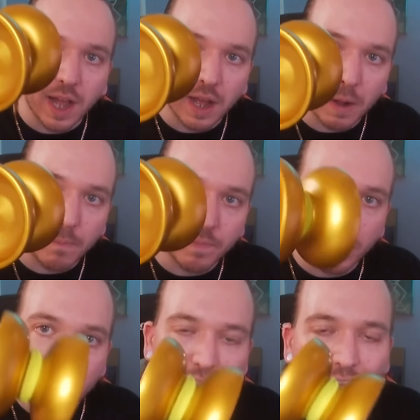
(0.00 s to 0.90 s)

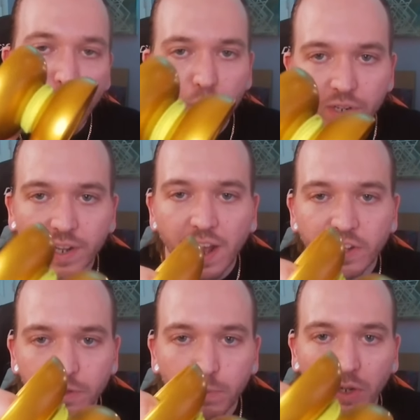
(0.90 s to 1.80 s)
not
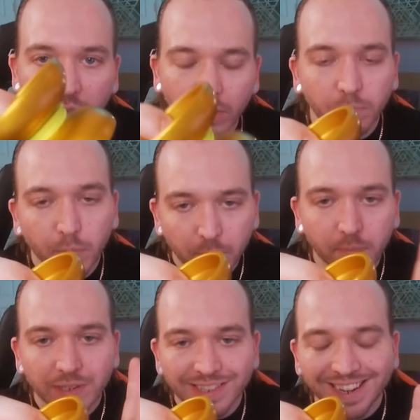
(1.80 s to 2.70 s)
oversized,
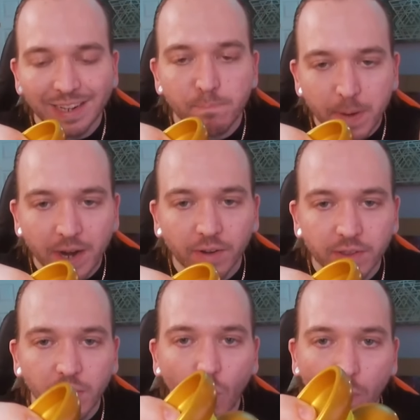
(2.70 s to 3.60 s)
but slightly bigger
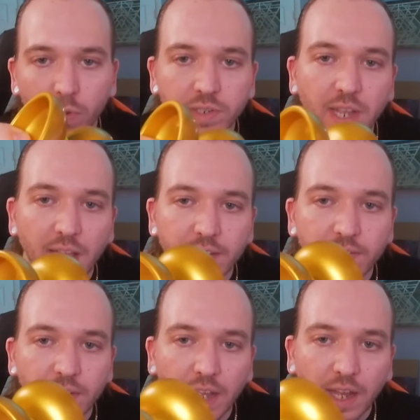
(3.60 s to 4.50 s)
than normal
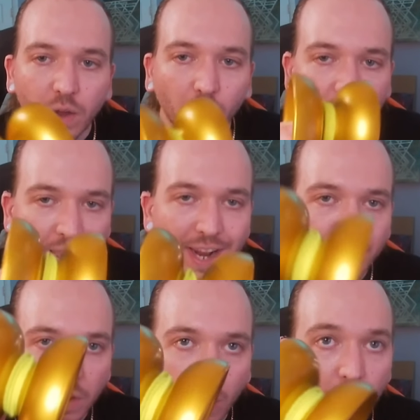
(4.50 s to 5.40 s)
size
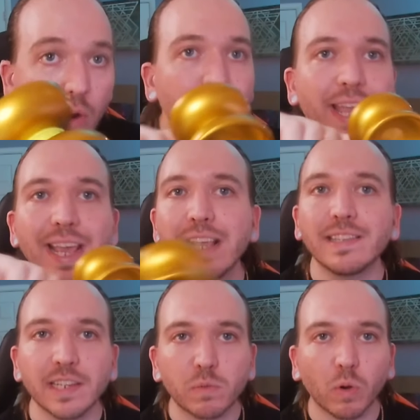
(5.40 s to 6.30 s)
organic yo-yo.
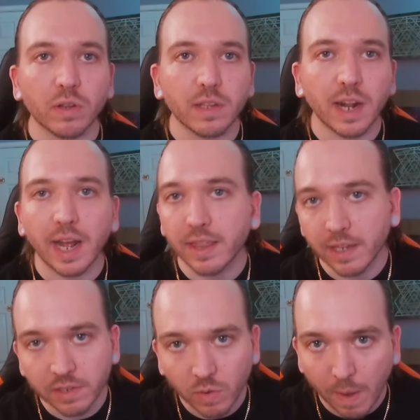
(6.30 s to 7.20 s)
Is this worth it? I
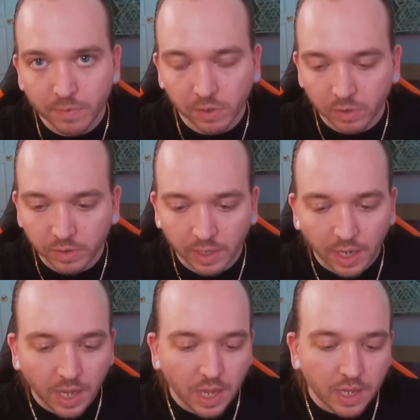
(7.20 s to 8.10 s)
think so, absolutely.
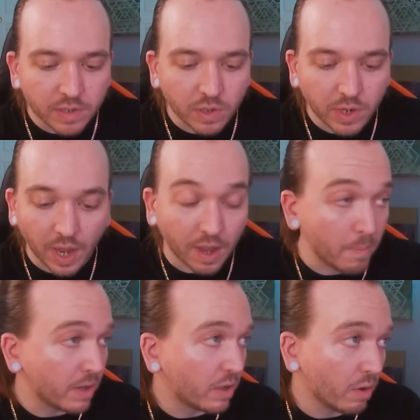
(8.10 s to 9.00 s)
So yeah, I
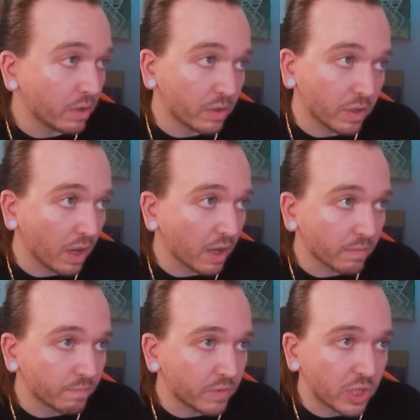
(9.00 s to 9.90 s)
mean, go
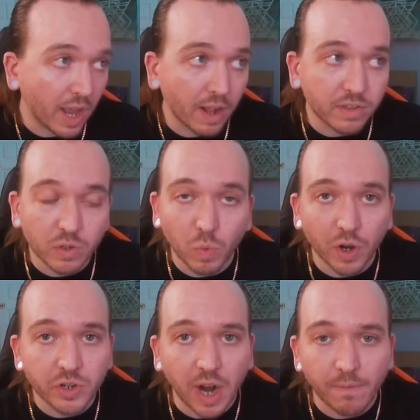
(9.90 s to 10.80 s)
shout out to
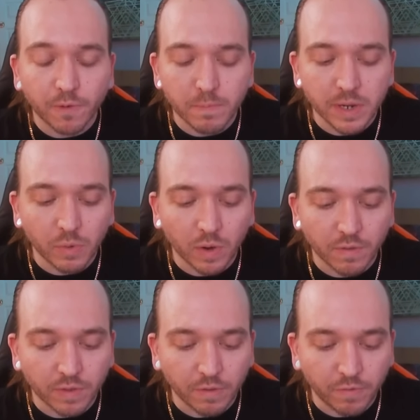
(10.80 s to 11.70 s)
One Drop for being one
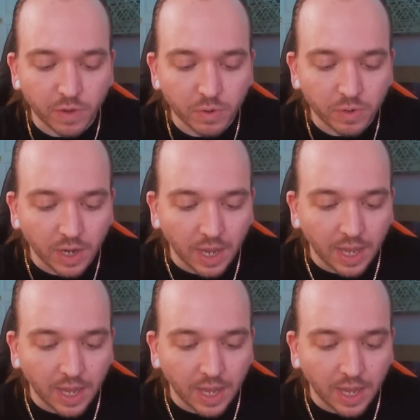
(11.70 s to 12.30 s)
of the few